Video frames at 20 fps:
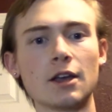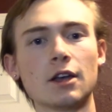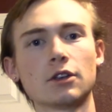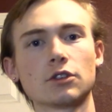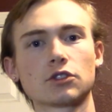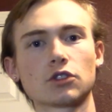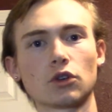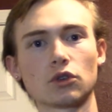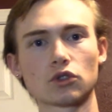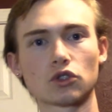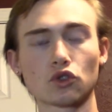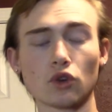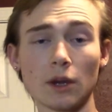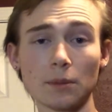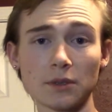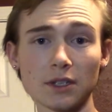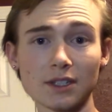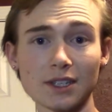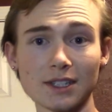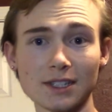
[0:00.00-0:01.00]
So
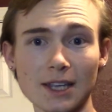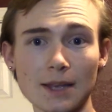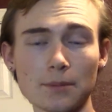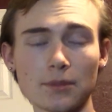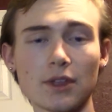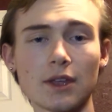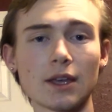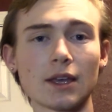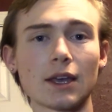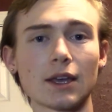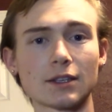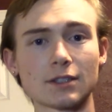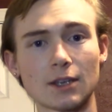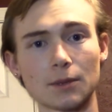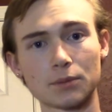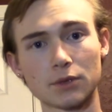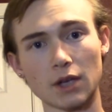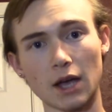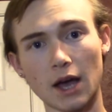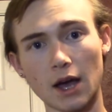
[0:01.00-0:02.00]
Stripe does the same thing,
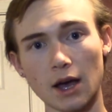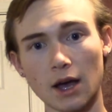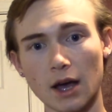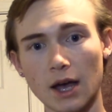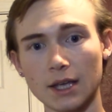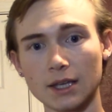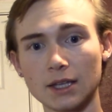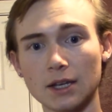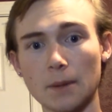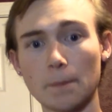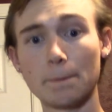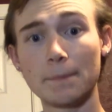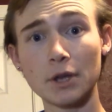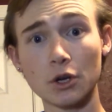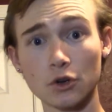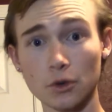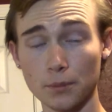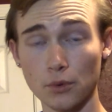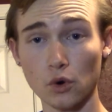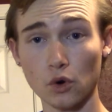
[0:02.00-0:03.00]
except I get a
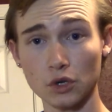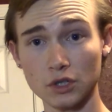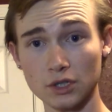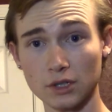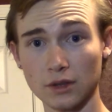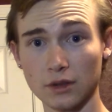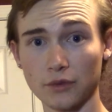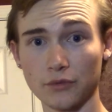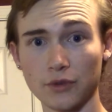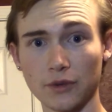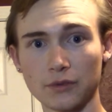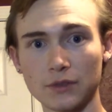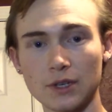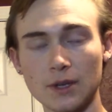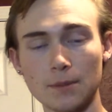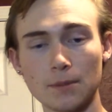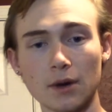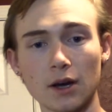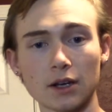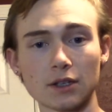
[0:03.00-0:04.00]
bigger portion of the
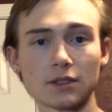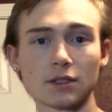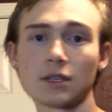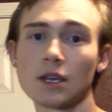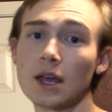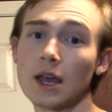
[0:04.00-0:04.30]
15 bucks,